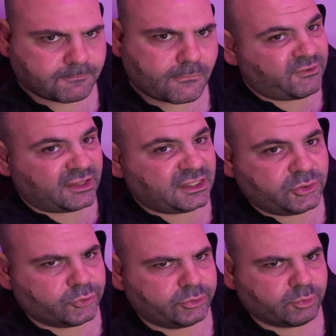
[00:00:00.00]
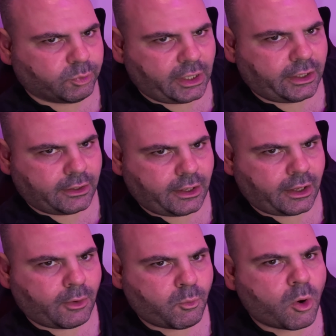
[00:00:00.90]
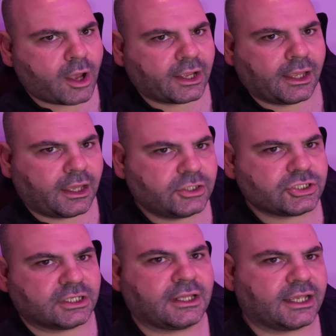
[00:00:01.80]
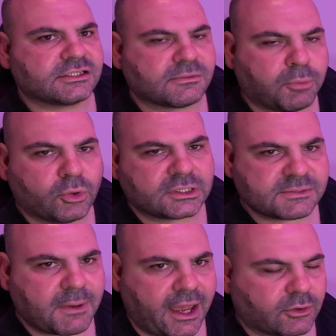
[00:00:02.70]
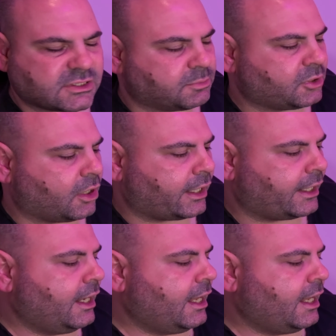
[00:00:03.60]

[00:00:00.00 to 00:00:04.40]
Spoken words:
Fairly good wire gauge, and they support this power supply,